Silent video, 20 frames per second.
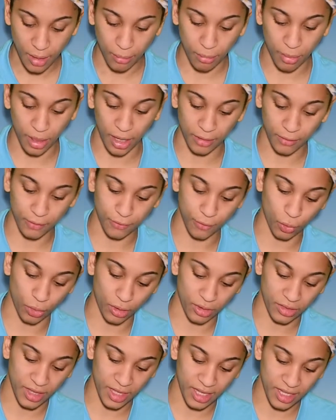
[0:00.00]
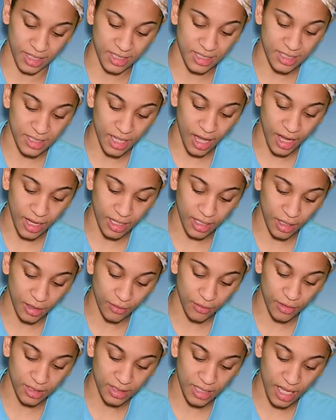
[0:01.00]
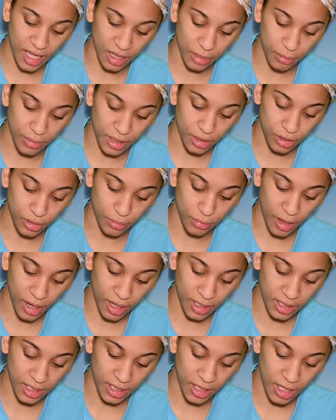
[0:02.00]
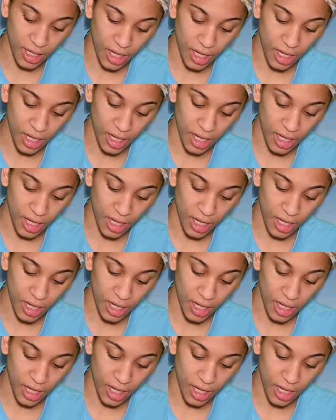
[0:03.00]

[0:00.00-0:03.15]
But for the inside of the salamander body,